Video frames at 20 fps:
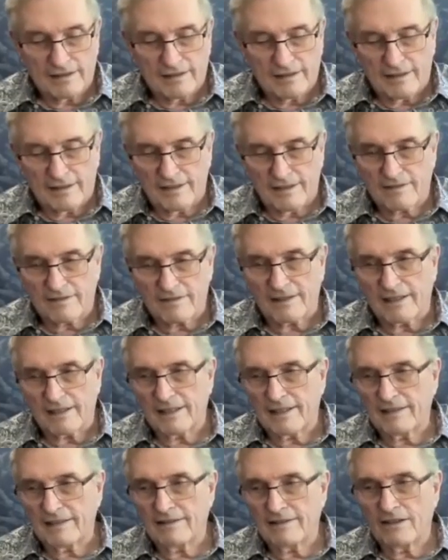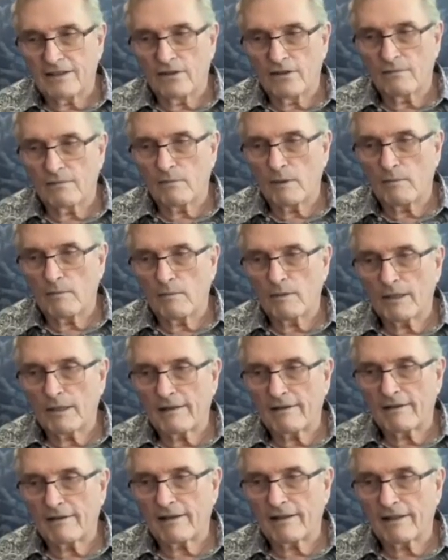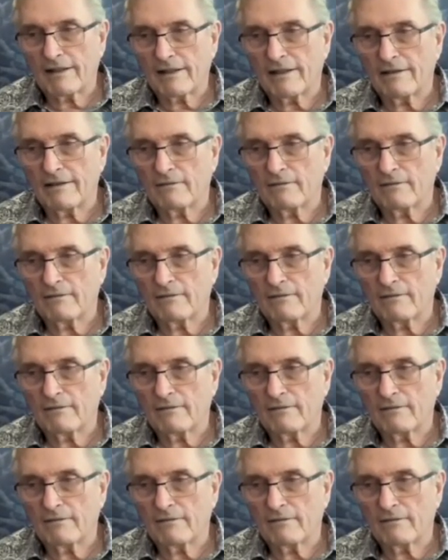it's like I know the moment I think